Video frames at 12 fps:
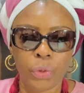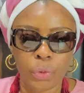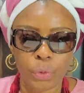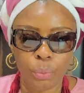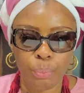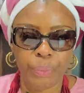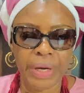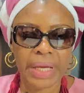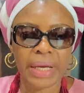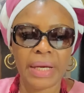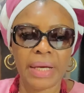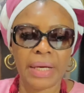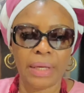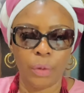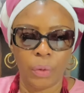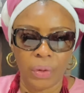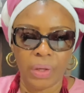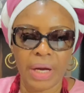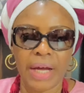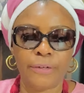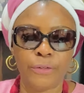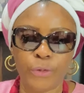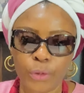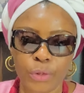you bring along. And
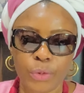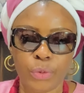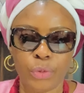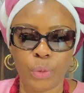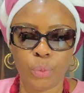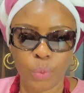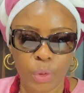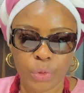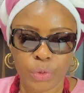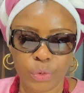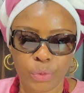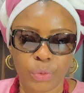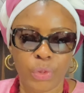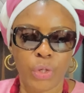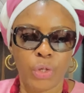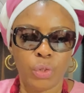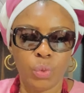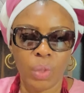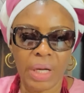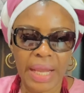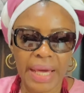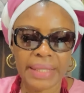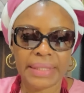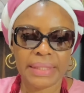those who don't want to, you
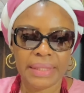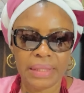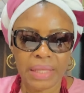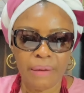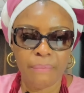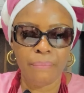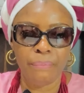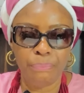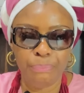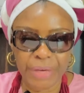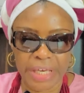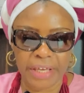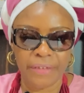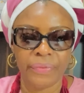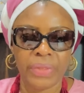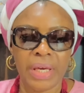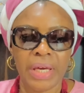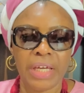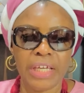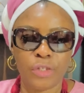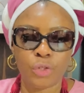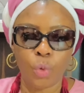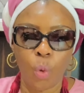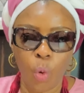let them be.
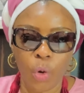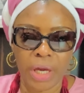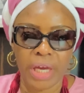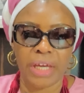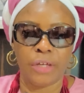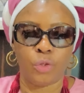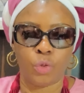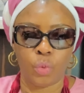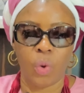It's okay to